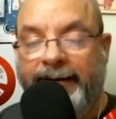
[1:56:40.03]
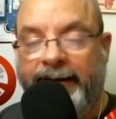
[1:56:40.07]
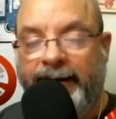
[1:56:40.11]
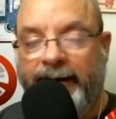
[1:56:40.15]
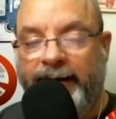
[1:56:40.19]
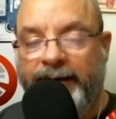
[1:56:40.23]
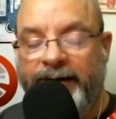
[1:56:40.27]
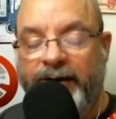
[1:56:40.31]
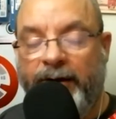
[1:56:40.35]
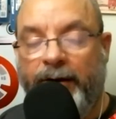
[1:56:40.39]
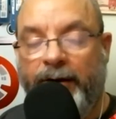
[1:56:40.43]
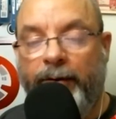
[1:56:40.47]

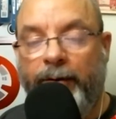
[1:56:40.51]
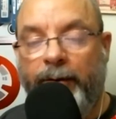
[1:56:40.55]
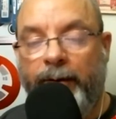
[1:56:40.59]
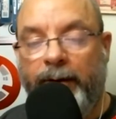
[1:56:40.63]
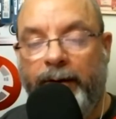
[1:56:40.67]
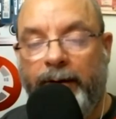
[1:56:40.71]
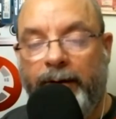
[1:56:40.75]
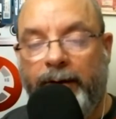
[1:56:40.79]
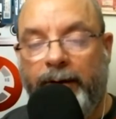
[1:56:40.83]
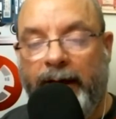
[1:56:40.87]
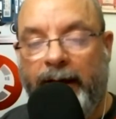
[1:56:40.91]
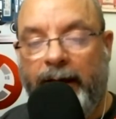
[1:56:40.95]
So
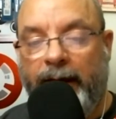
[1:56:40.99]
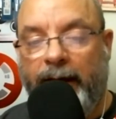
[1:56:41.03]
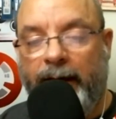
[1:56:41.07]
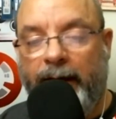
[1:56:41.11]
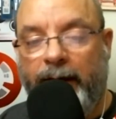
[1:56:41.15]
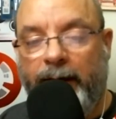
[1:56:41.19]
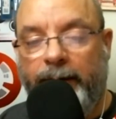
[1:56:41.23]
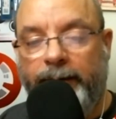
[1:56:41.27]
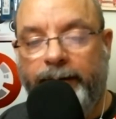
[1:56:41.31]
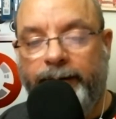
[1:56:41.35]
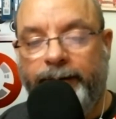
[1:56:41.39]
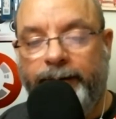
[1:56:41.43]

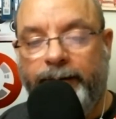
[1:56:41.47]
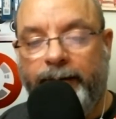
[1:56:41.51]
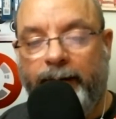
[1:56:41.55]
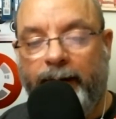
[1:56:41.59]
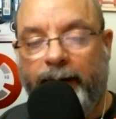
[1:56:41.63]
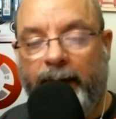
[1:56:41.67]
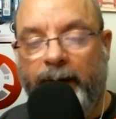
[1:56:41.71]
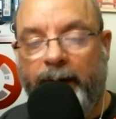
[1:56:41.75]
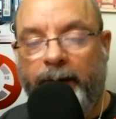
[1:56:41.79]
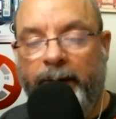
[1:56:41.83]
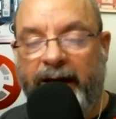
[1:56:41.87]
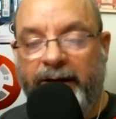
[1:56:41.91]

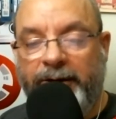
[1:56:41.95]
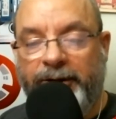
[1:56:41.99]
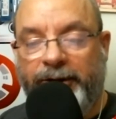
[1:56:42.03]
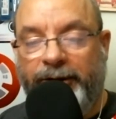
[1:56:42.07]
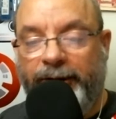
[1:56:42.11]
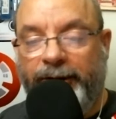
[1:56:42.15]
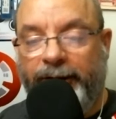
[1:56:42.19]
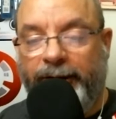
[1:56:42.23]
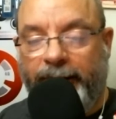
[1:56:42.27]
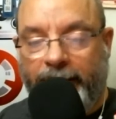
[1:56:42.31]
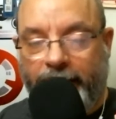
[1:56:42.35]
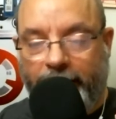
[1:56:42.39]
make
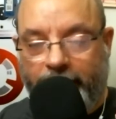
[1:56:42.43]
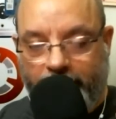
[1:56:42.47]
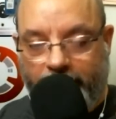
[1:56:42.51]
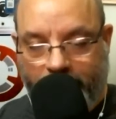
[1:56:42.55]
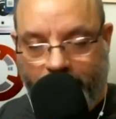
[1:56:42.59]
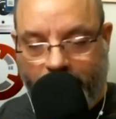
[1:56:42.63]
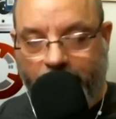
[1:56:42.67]
sure